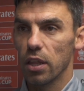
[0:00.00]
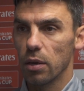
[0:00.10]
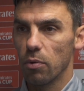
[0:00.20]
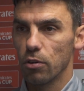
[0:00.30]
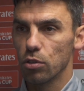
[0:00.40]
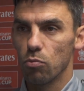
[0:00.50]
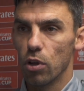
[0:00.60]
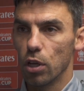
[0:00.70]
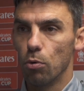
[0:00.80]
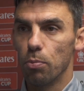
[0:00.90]
I think we've got some
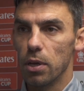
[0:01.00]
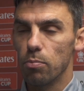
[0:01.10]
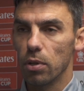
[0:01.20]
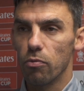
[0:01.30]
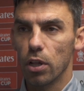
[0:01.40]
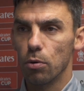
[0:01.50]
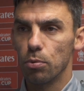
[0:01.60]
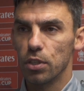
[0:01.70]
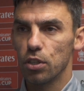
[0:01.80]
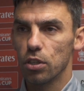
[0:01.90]
really good people in really good
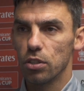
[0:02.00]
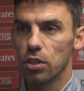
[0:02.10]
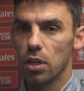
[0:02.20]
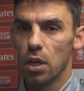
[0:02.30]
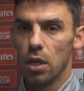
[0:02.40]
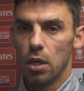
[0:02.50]
positions, and